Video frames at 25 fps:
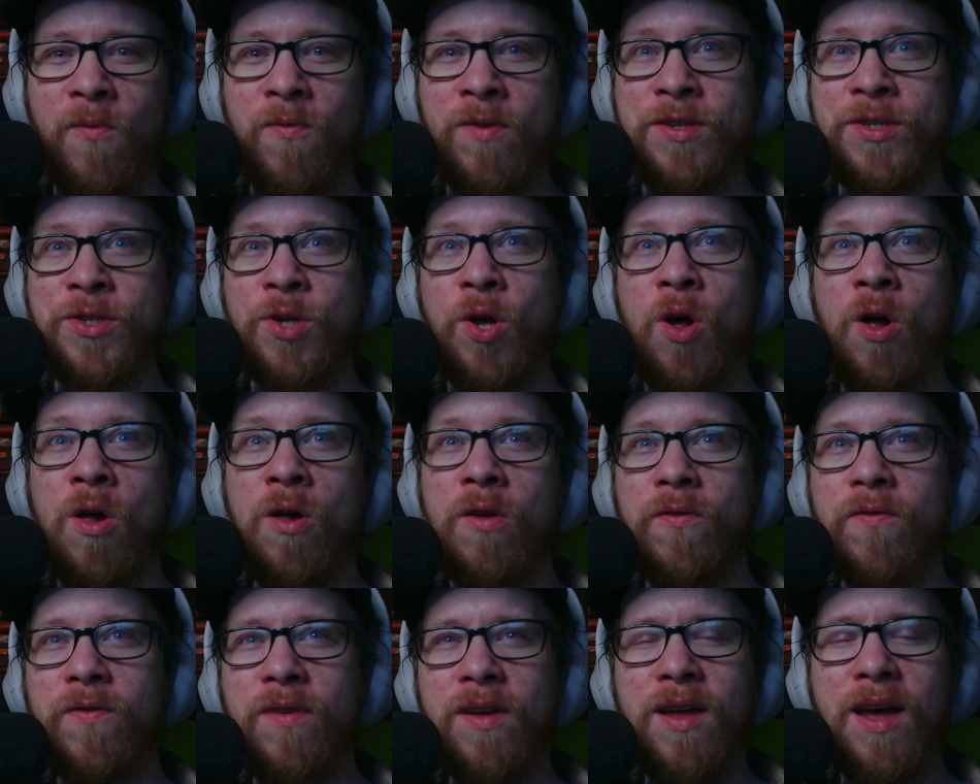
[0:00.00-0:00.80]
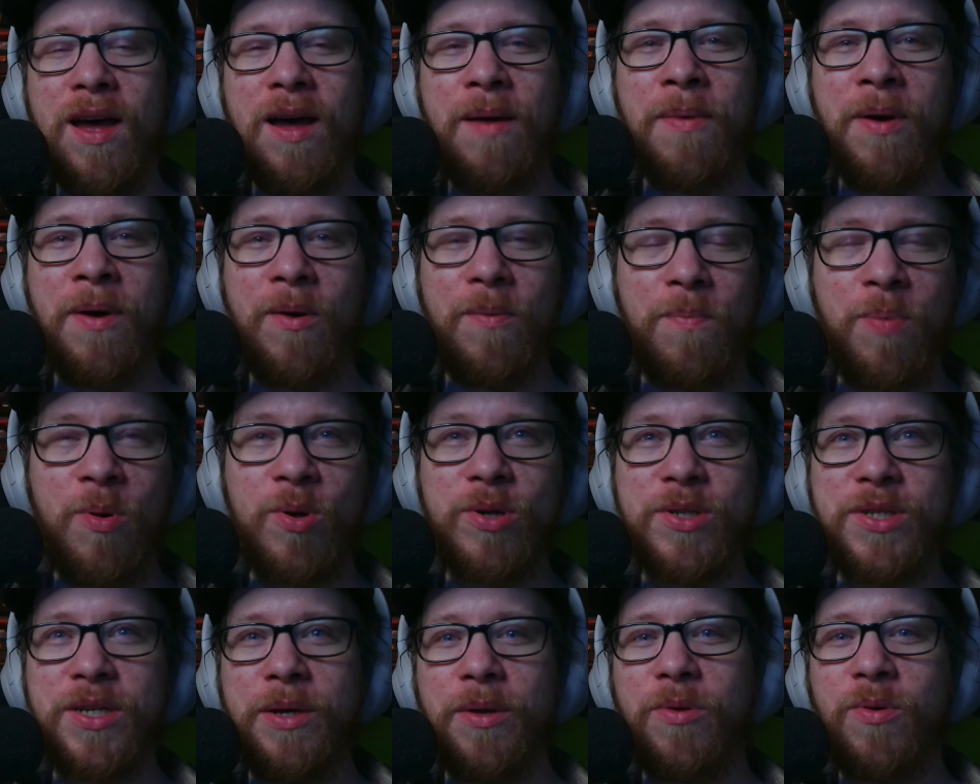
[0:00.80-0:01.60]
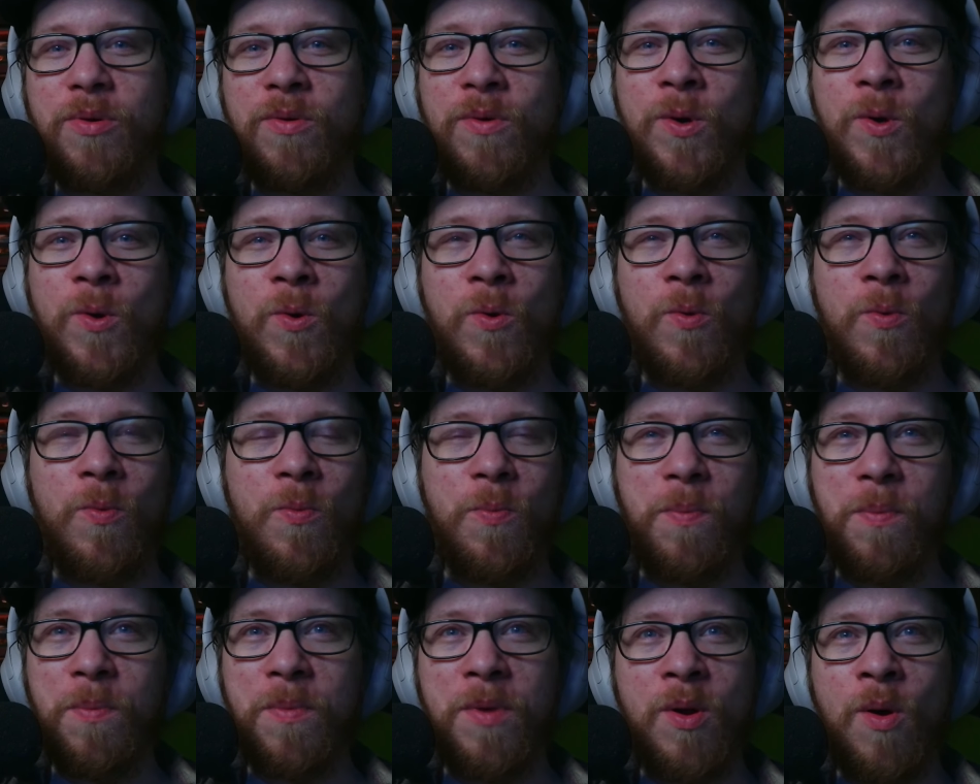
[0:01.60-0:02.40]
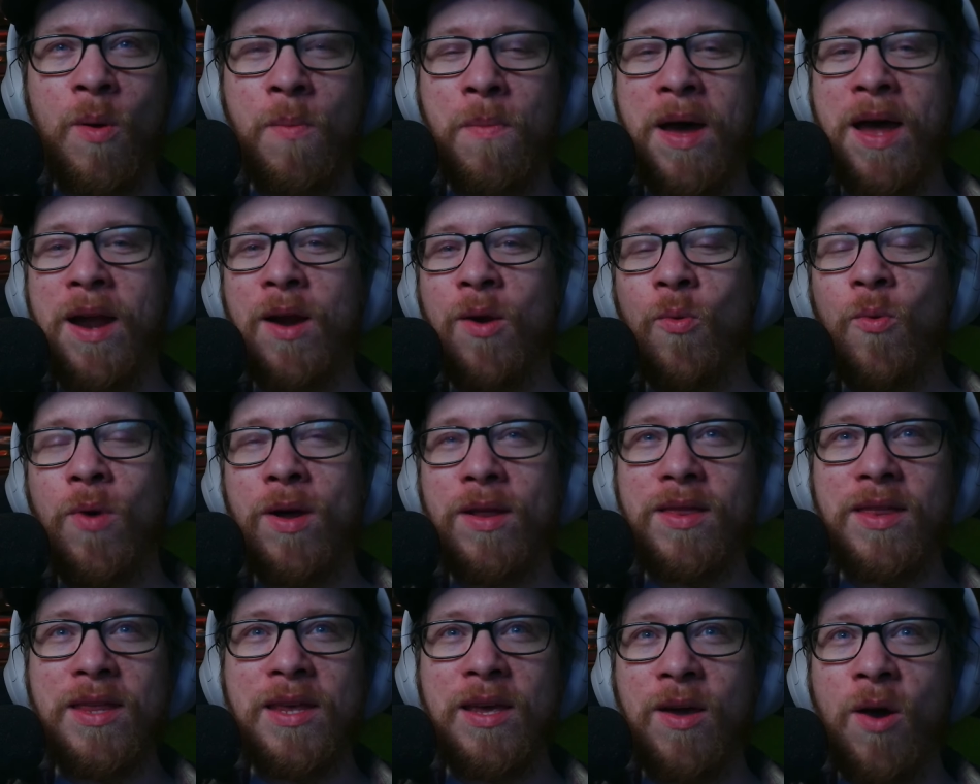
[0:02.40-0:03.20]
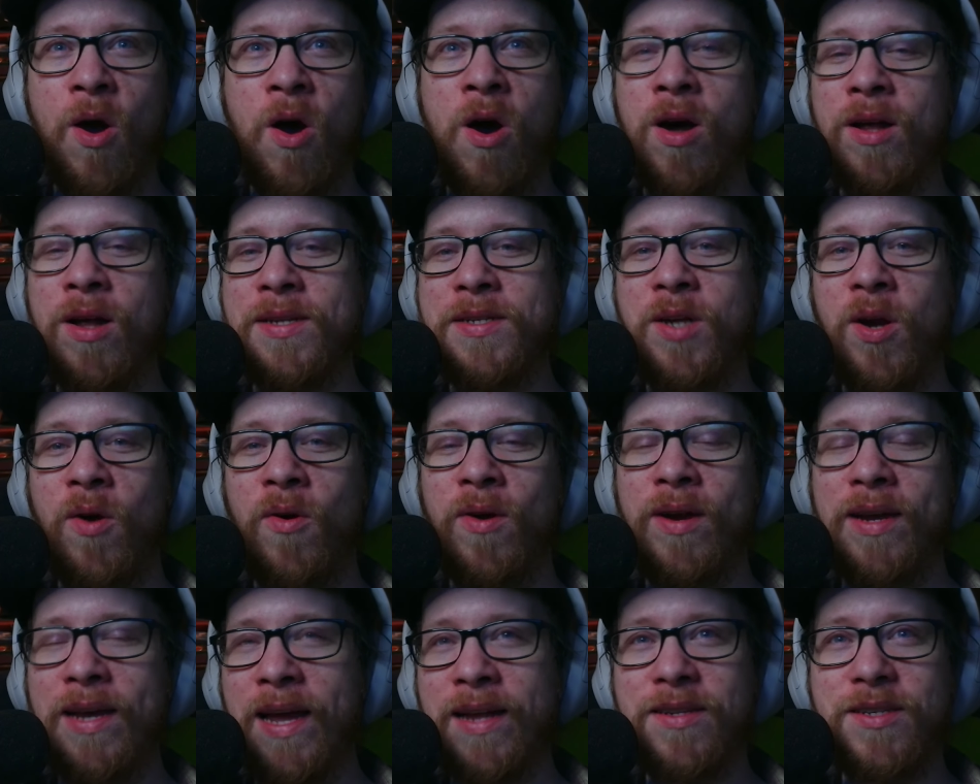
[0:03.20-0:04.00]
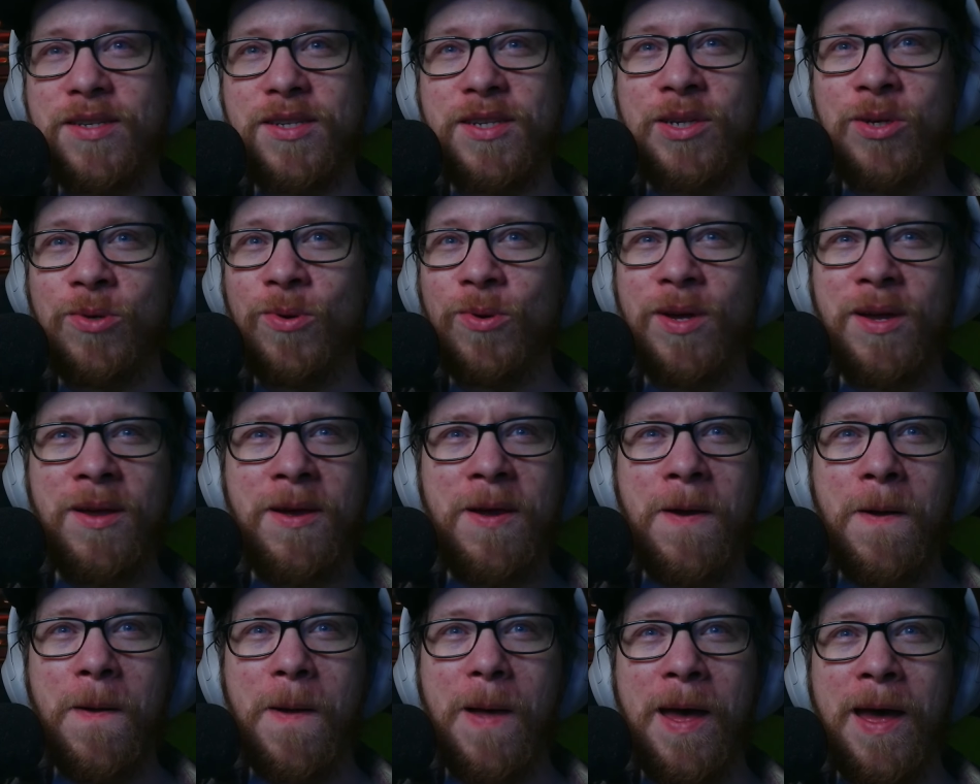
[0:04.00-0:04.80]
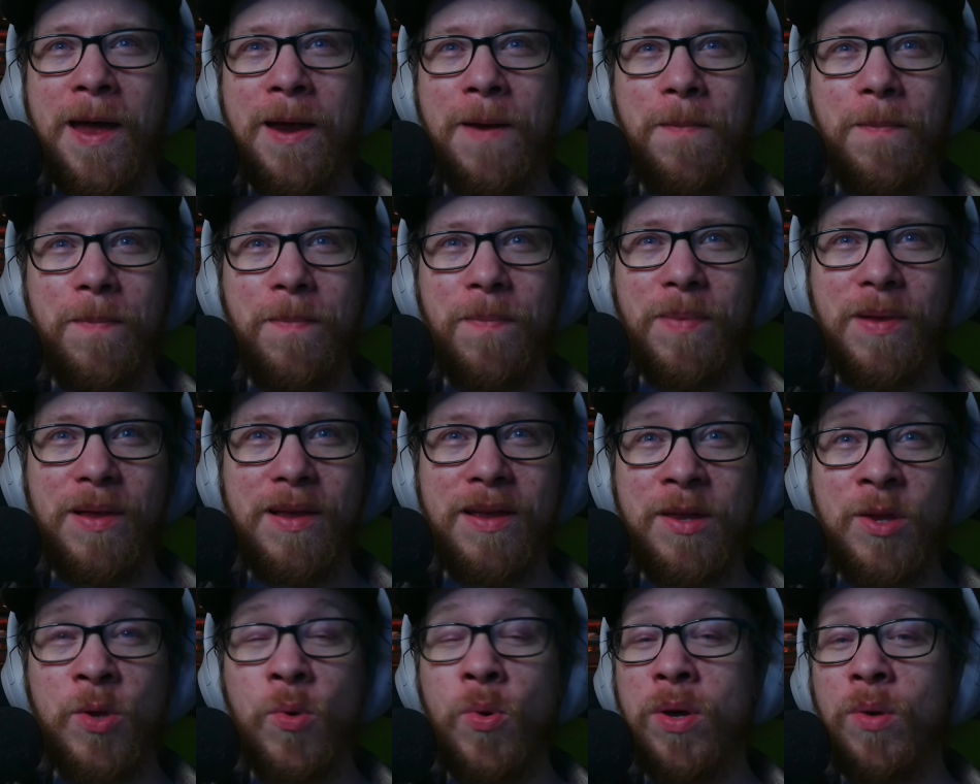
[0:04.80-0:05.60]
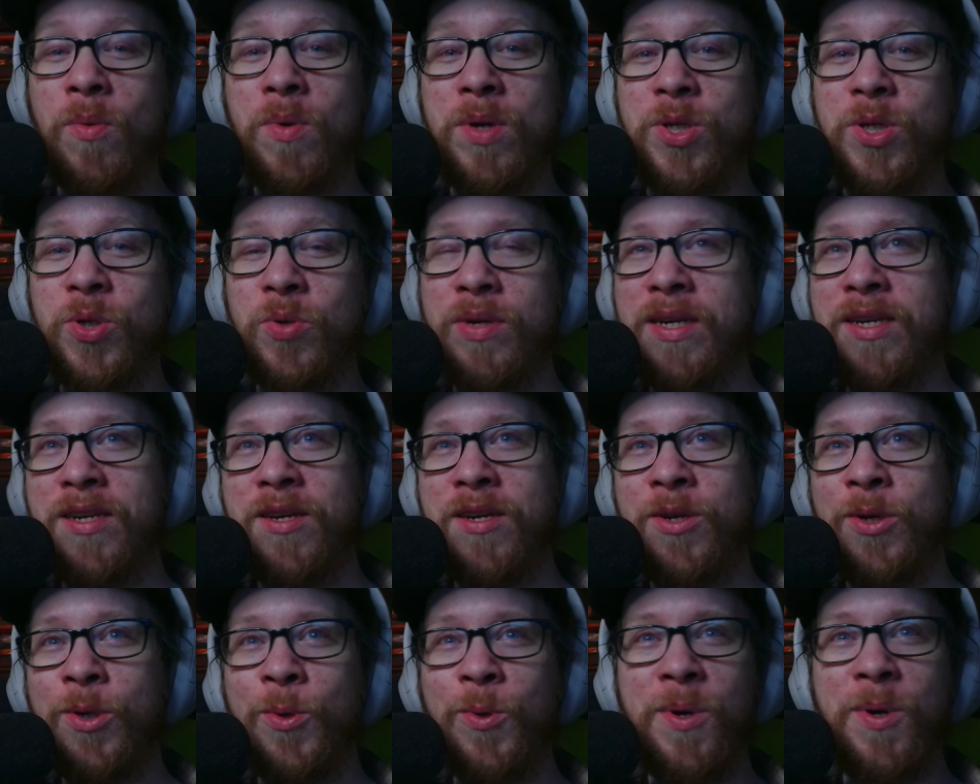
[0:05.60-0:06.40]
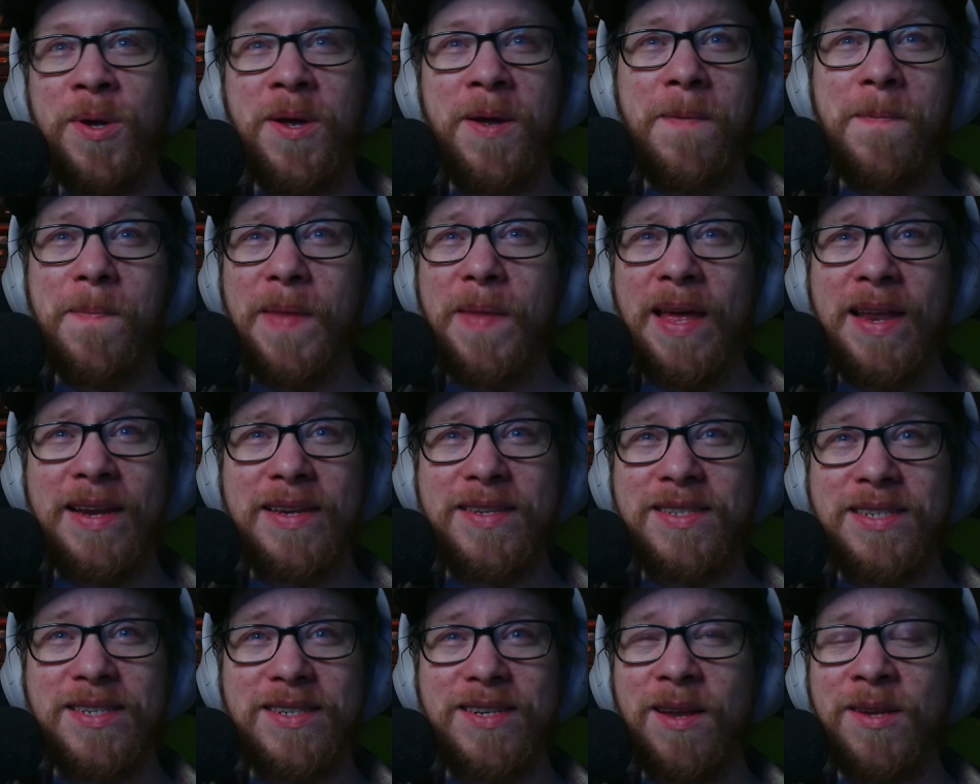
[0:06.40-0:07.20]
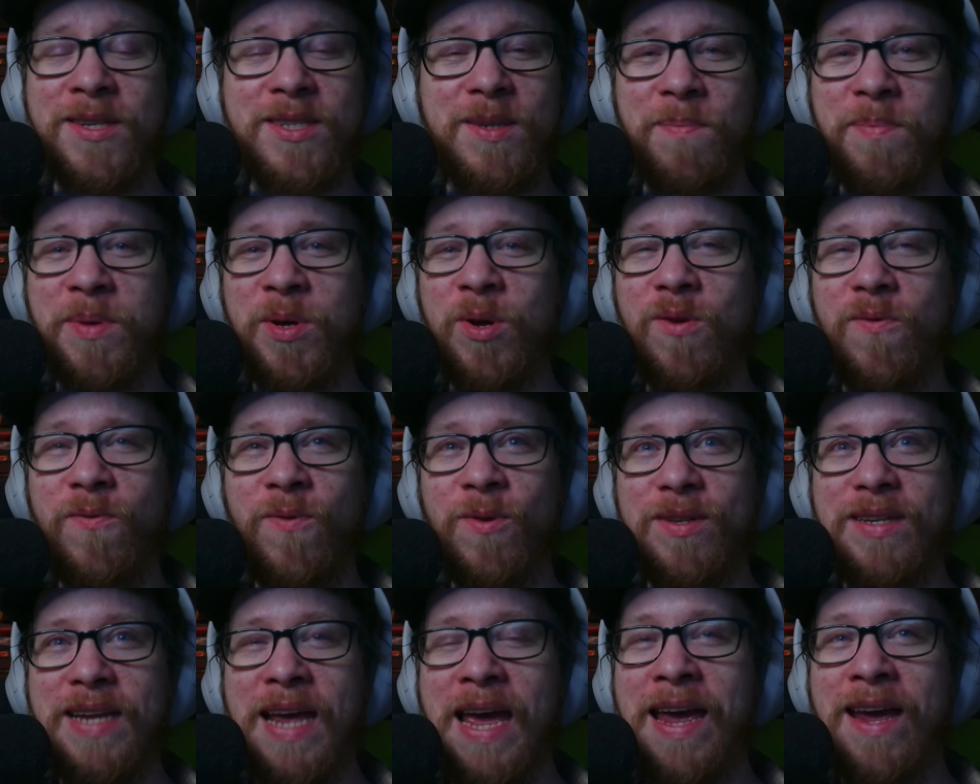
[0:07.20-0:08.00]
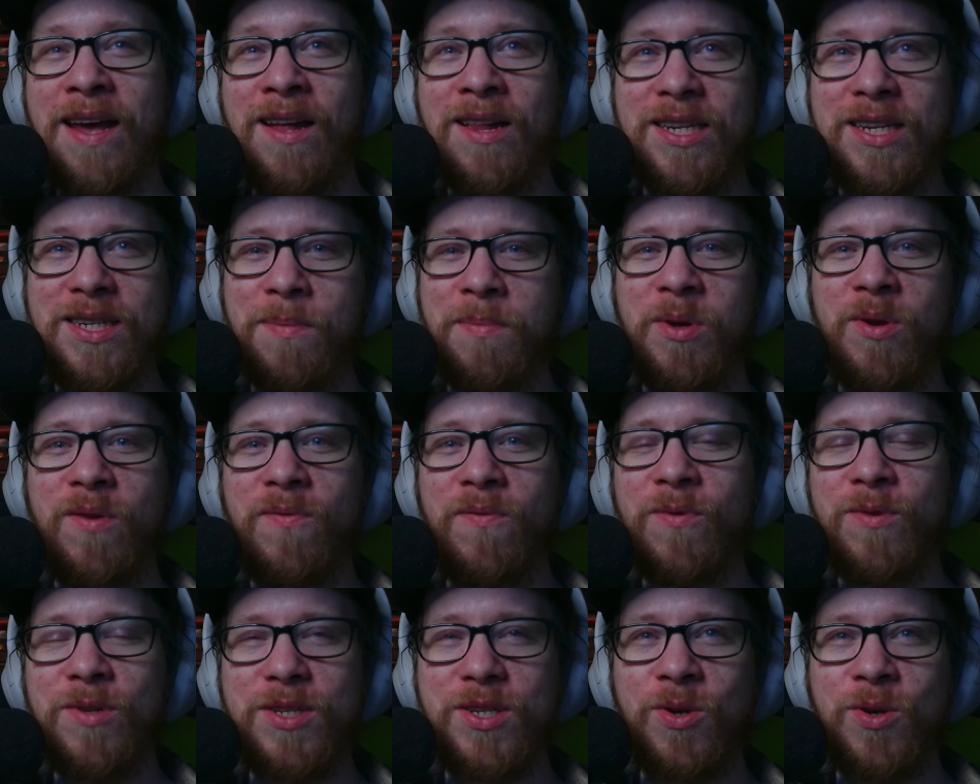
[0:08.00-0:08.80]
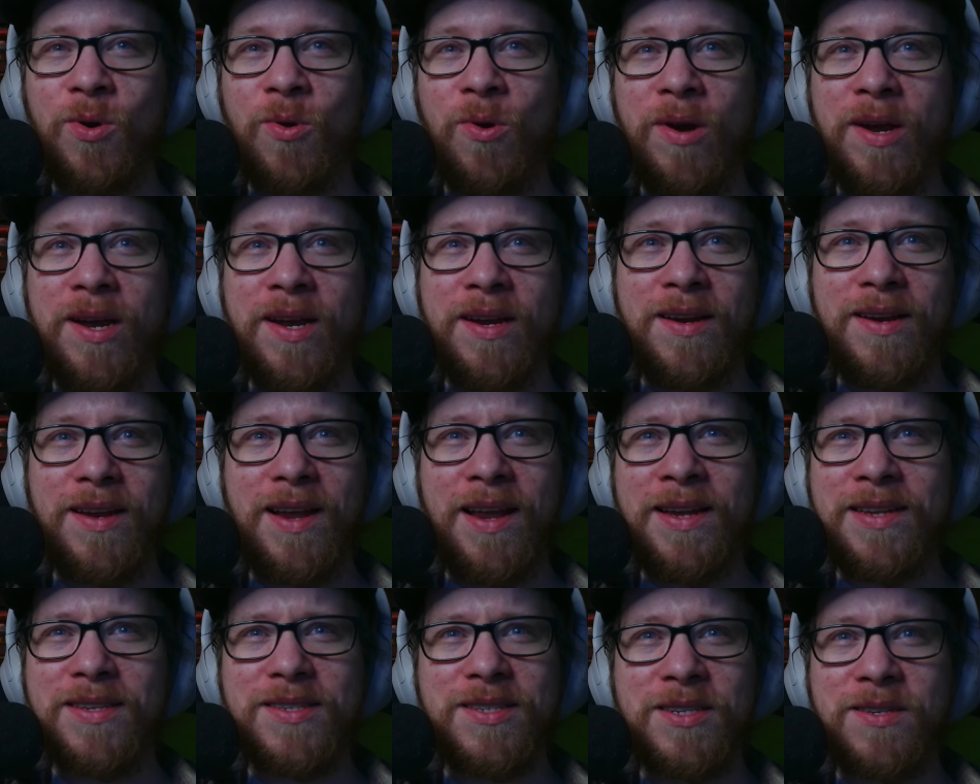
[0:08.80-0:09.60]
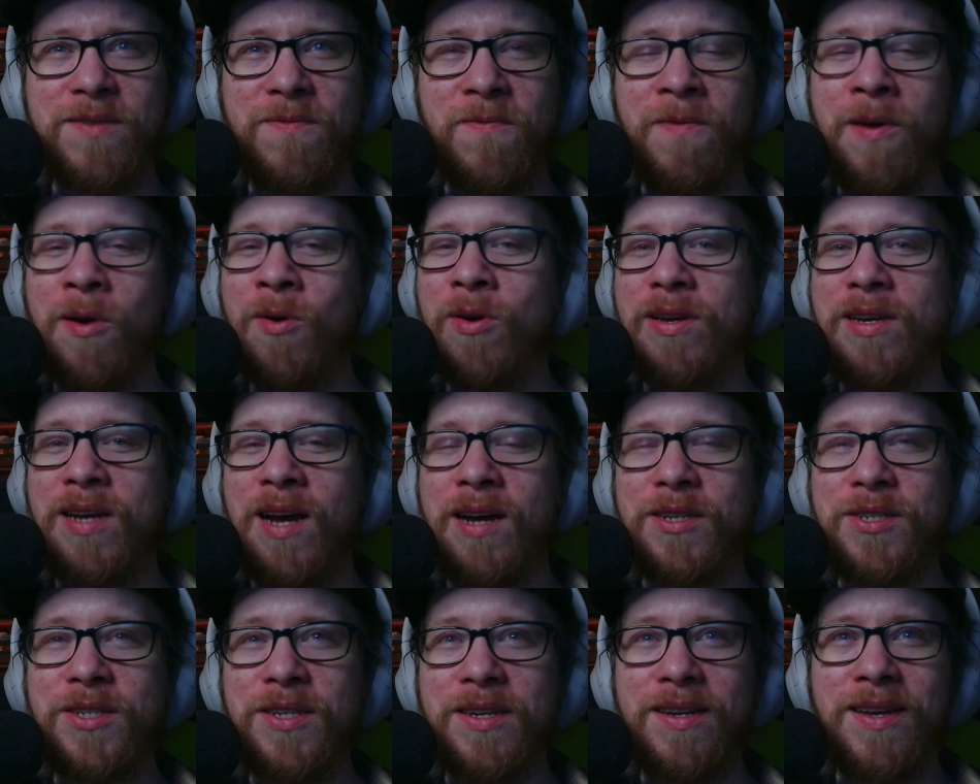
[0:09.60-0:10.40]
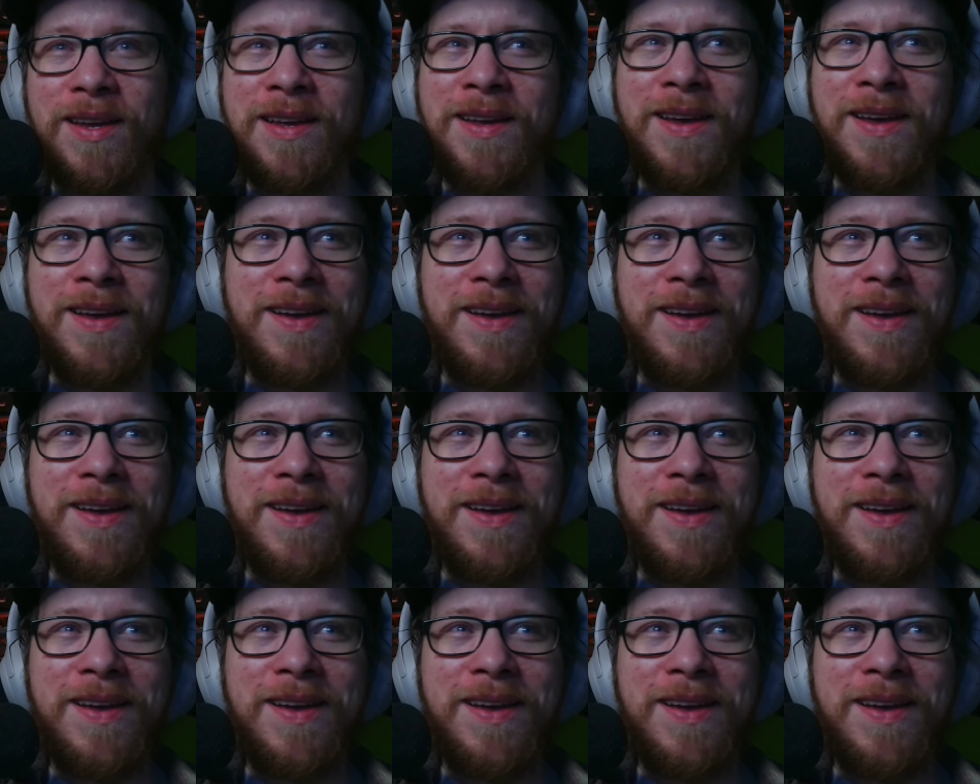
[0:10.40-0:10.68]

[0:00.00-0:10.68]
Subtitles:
resolve, about pushing through no matter what the odds are against you and doing what you need to do. And it's a beautiful tale, it's a beautiful story, and it's just very touching